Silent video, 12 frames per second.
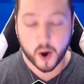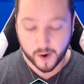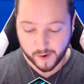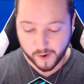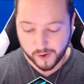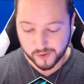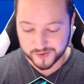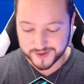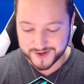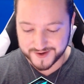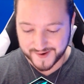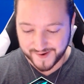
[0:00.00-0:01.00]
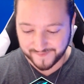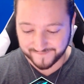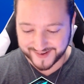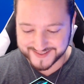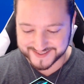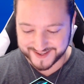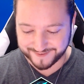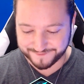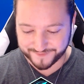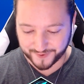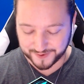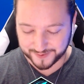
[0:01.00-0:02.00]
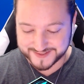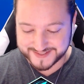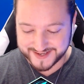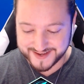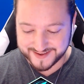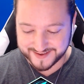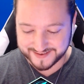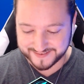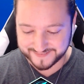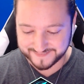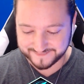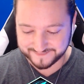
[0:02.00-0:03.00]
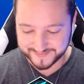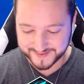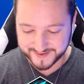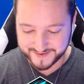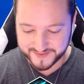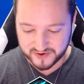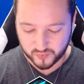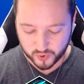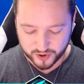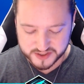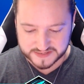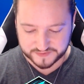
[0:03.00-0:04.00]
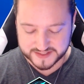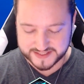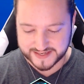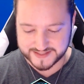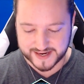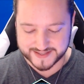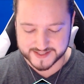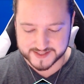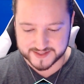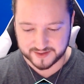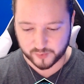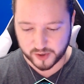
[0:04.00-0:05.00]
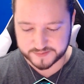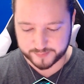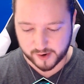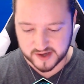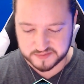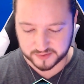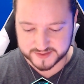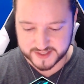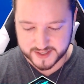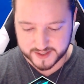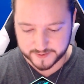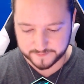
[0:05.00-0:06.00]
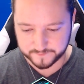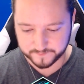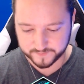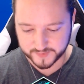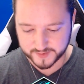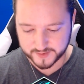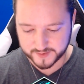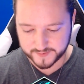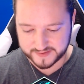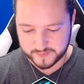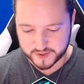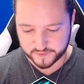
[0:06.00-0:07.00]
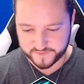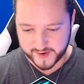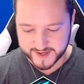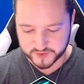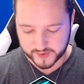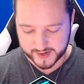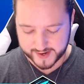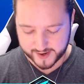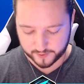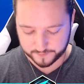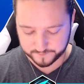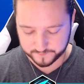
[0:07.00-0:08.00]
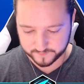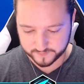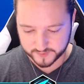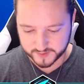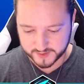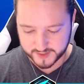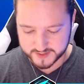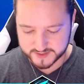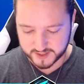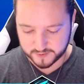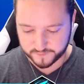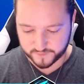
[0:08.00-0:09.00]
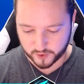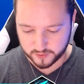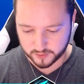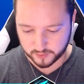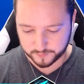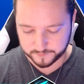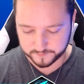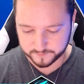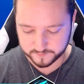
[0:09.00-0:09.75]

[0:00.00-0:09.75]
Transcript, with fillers: Oh no, it's the Infernal D. The worst of the Ds, guys. This is the worst possible D that we could face right now is the Inferno.